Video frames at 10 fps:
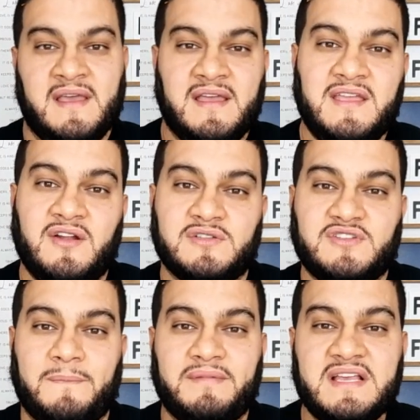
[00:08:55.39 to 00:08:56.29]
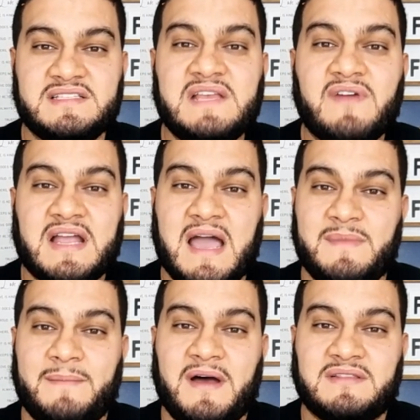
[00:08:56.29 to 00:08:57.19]
You know, so please leave a comment
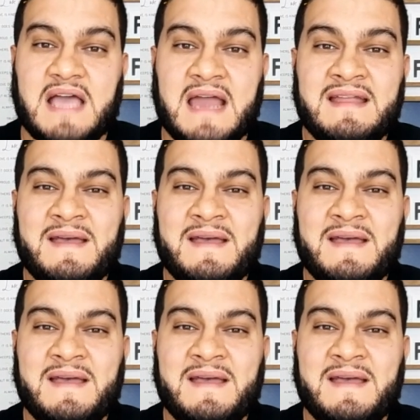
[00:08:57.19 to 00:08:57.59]
about that